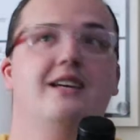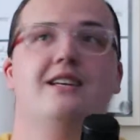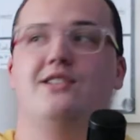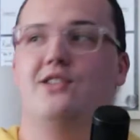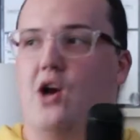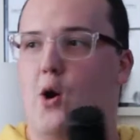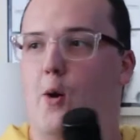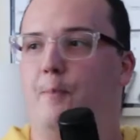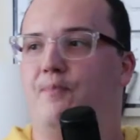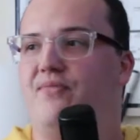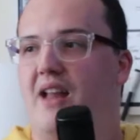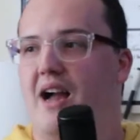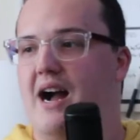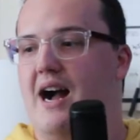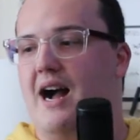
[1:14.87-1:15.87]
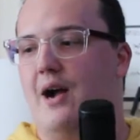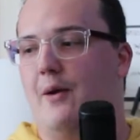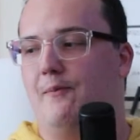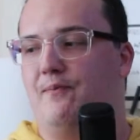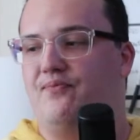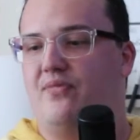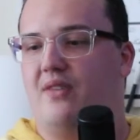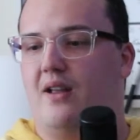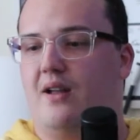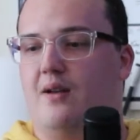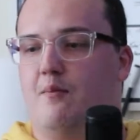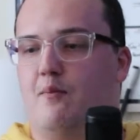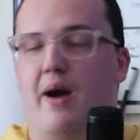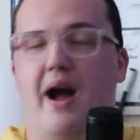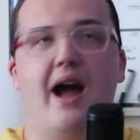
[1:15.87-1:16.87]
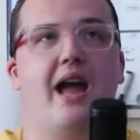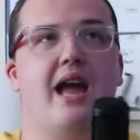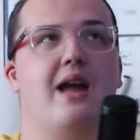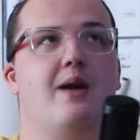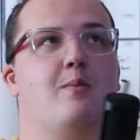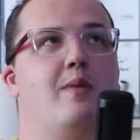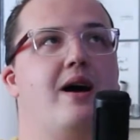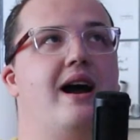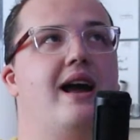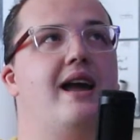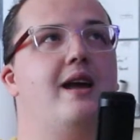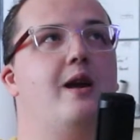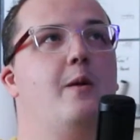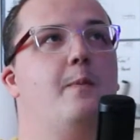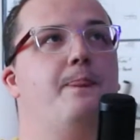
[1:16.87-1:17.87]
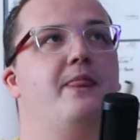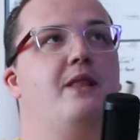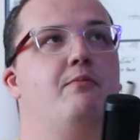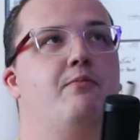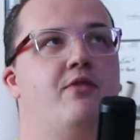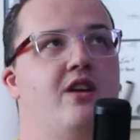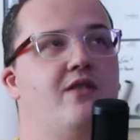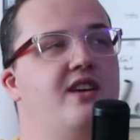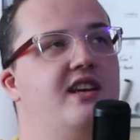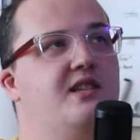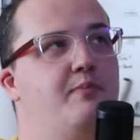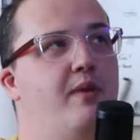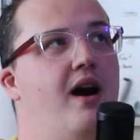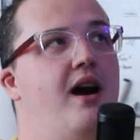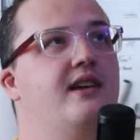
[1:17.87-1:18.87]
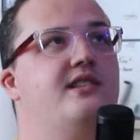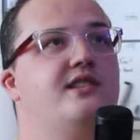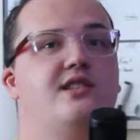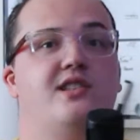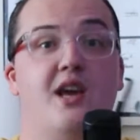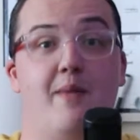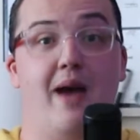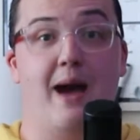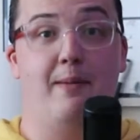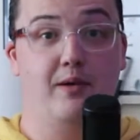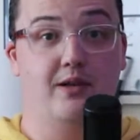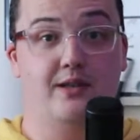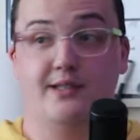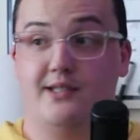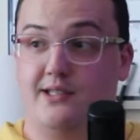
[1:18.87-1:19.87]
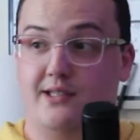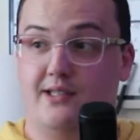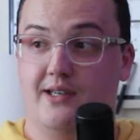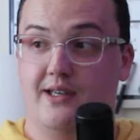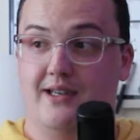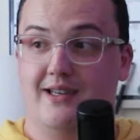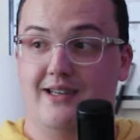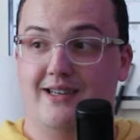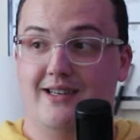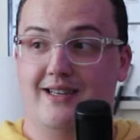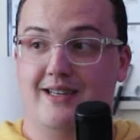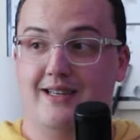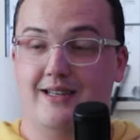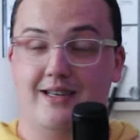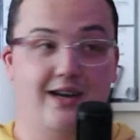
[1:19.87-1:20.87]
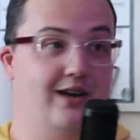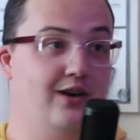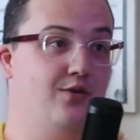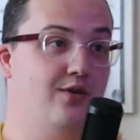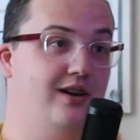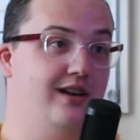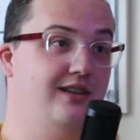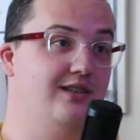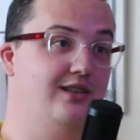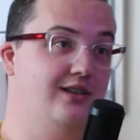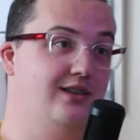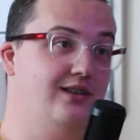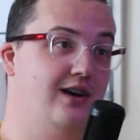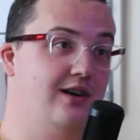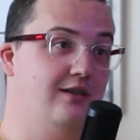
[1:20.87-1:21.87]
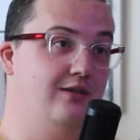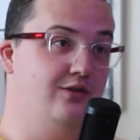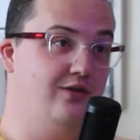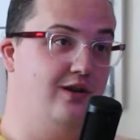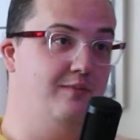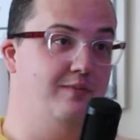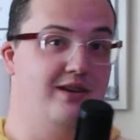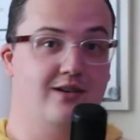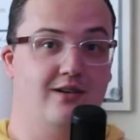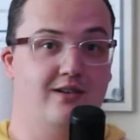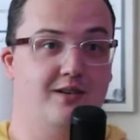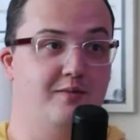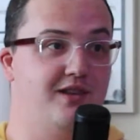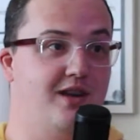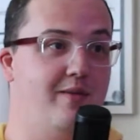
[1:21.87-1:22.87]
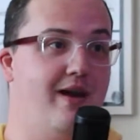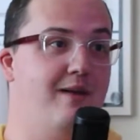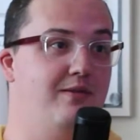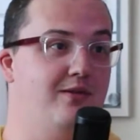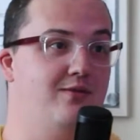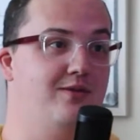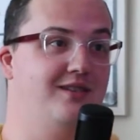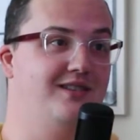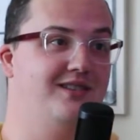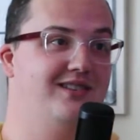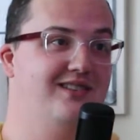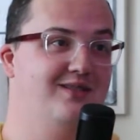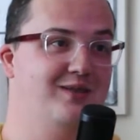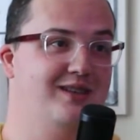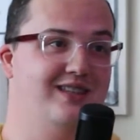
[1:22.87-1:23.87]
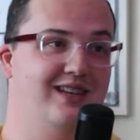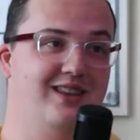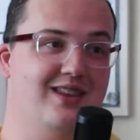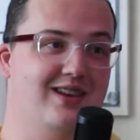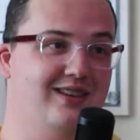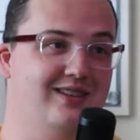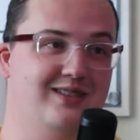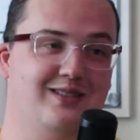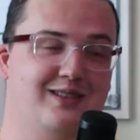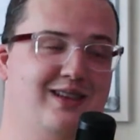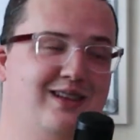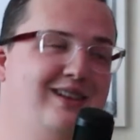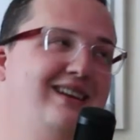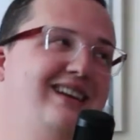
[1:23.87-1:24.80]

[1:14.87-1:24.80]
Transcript: So, by my previous boss, Tim Apple's, according to Donald Trump, he called him Tim Apple once, which I think is